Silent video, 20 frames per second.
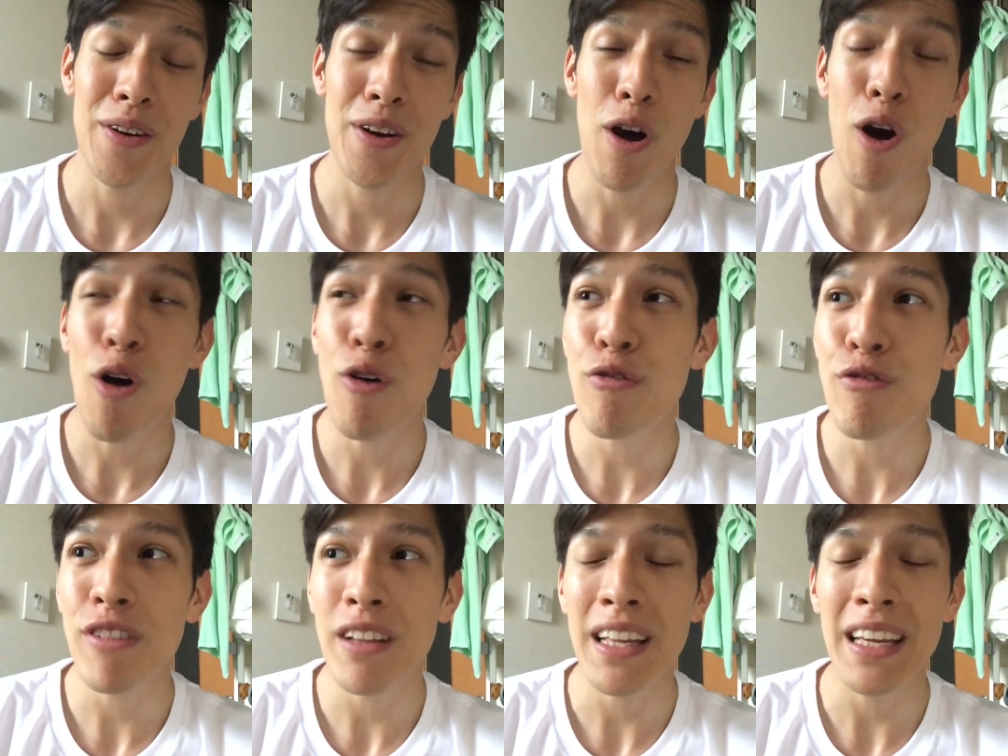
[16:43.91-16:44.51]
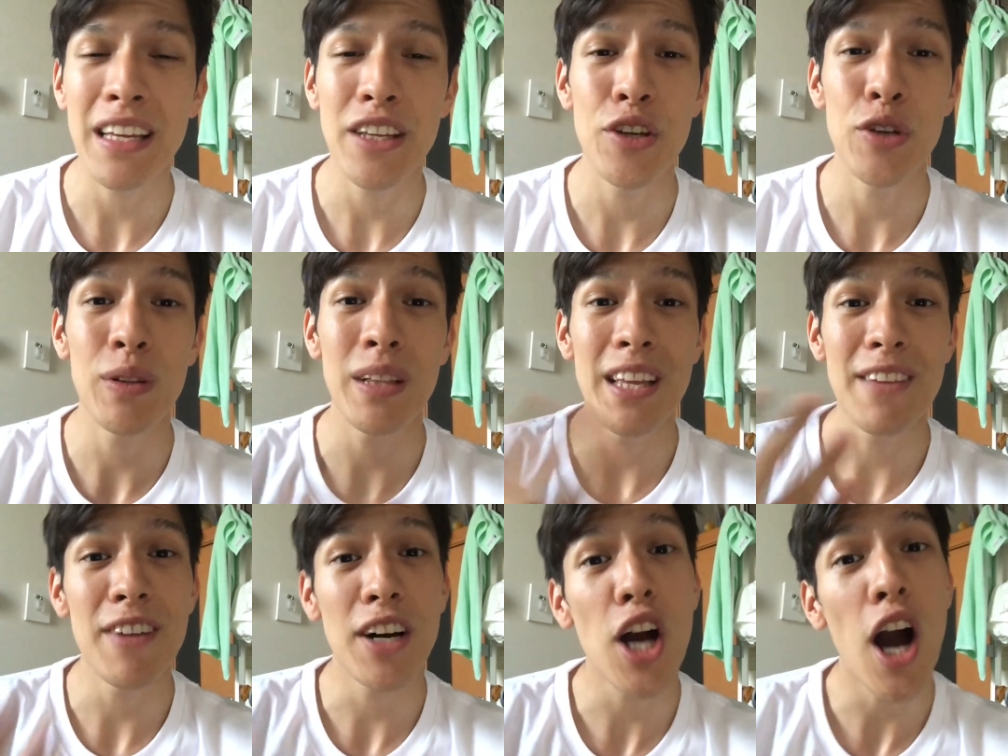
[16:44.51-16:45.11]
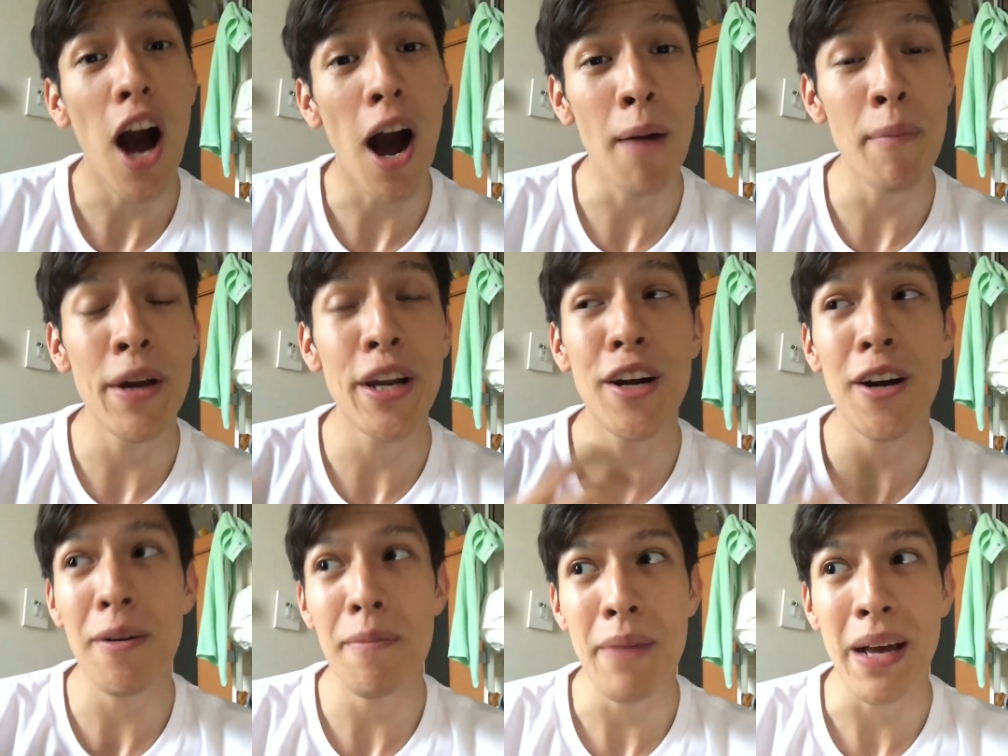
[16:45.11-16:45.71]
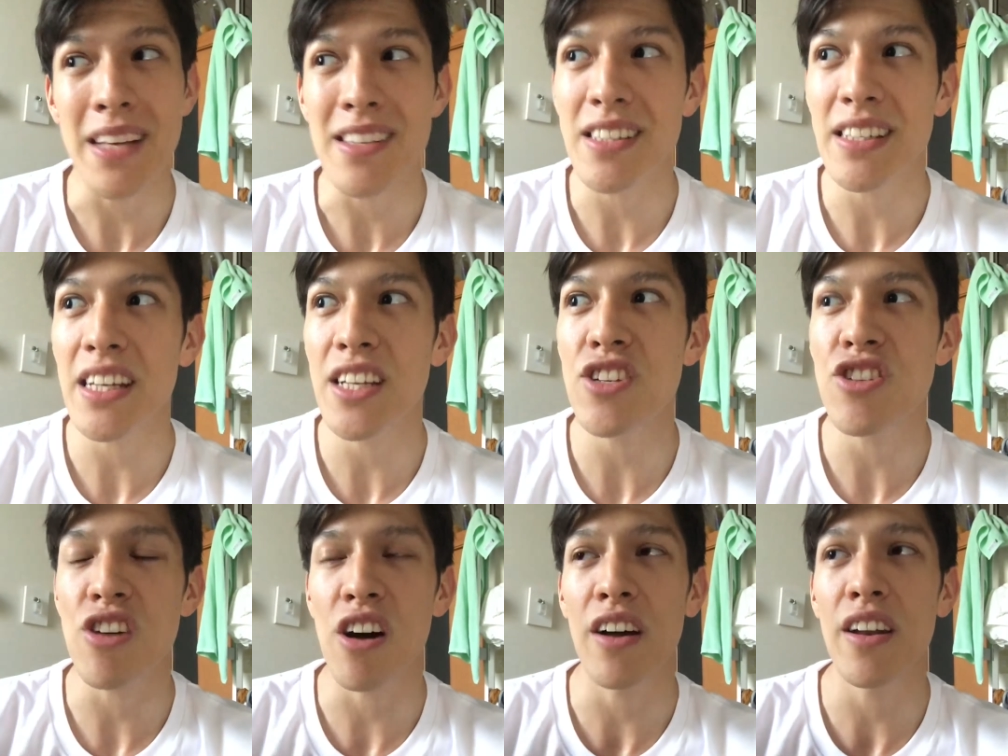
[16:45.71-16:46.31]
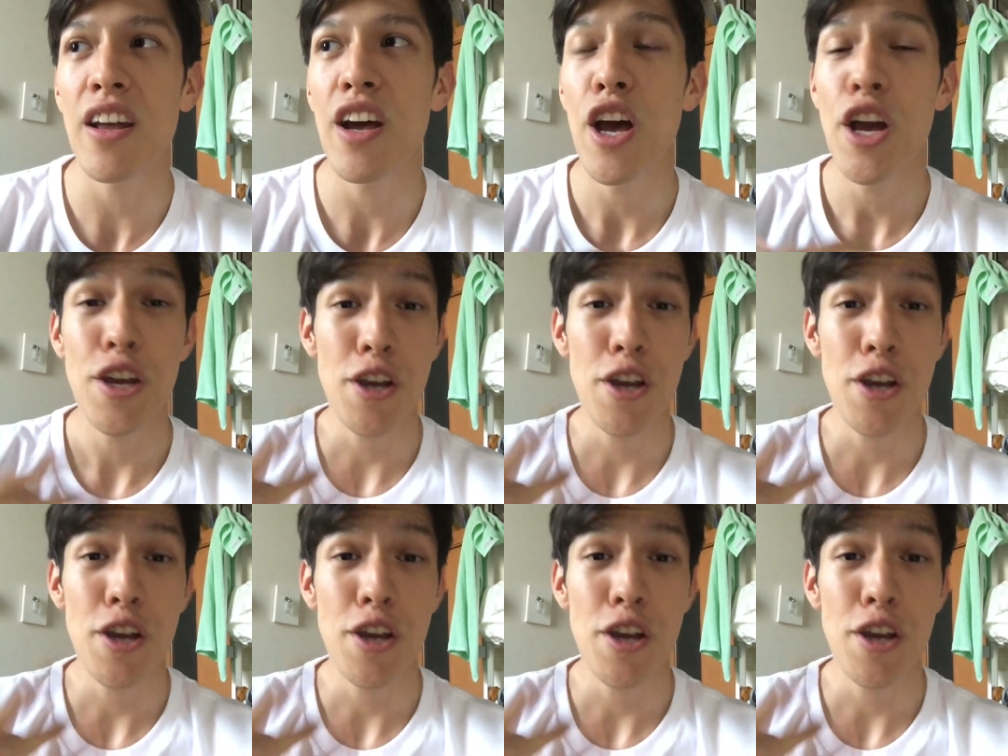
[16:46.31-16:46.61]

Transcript: and hopefully you leave a comment or a message on